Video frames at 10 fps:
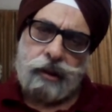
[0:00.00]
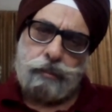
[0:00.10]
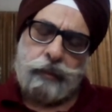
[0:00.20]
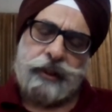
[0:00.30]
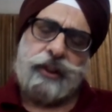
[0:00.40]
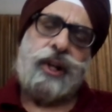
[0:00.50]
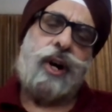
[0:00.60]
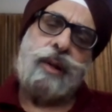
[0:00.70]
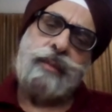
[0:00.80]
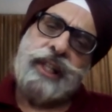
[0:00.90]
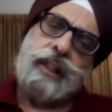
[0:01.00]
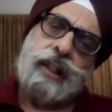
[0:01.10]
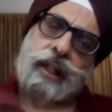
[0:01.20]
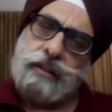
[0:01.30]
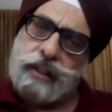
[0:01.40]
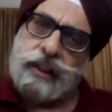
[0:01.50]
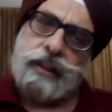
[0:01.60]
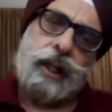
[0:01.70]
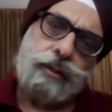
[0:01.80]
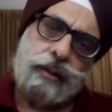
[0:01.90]
But how many hundreds and
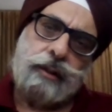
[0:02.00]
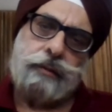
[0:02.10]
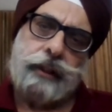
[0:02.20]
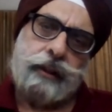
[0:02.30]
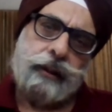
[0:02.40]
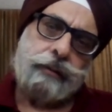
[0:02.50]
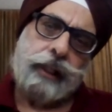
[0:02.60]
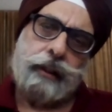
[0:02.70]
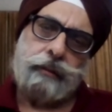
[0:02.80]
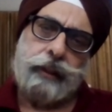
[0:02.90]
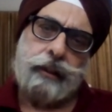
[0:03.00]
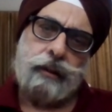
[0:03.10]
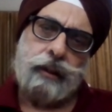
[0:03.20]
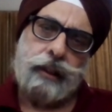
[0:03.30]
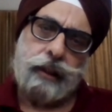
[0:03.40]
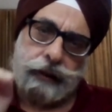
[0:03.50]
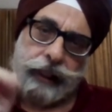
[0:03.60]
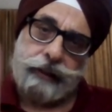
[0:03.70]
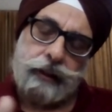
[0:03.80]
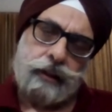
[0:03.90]
thousands of Sikhs have sacrificed in
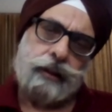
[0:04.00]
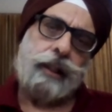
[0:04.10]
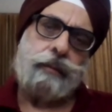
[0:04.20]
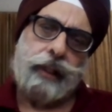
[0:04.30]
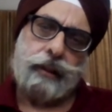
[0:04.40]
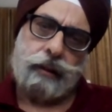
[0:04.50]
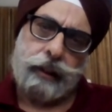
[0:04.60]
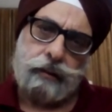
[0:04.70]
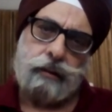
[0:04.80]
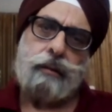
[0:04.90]
exactly the same way as Christ?